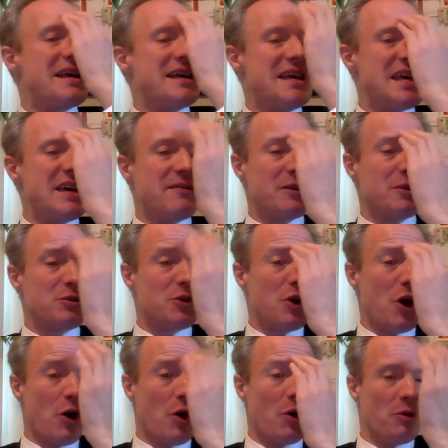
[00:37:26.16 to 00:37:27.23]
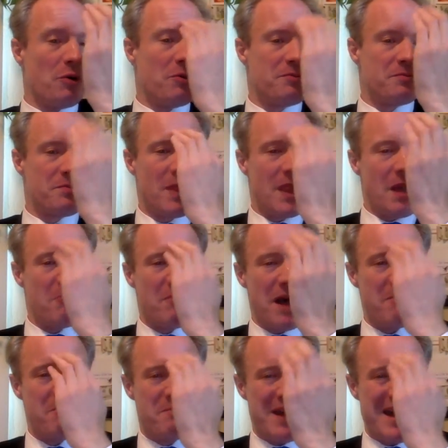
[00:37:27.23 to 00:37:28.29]
Even though
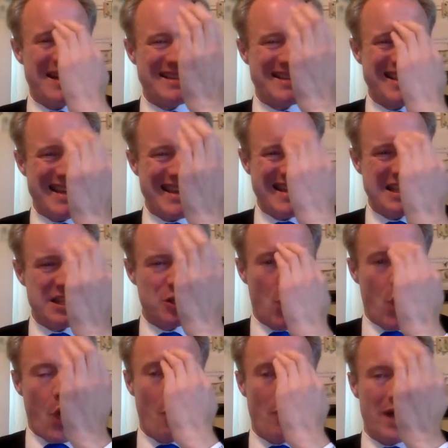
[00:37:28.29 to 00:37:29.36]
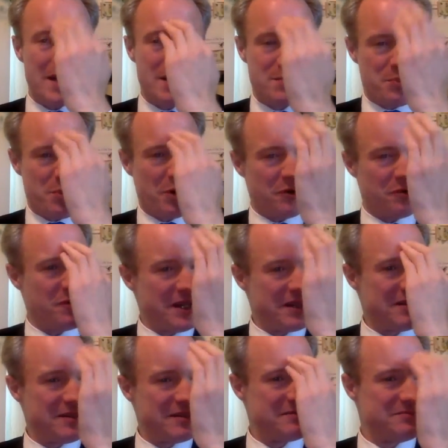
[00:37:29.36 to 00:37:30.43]
my best isn't always
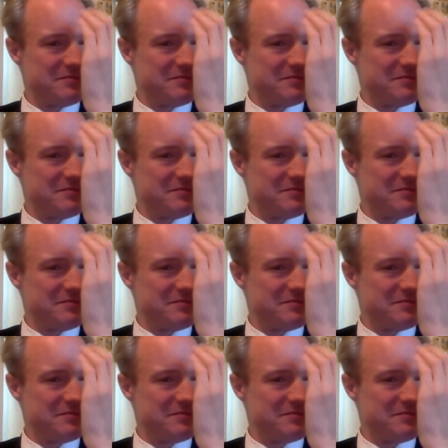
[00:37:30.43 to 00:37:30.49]
perfect,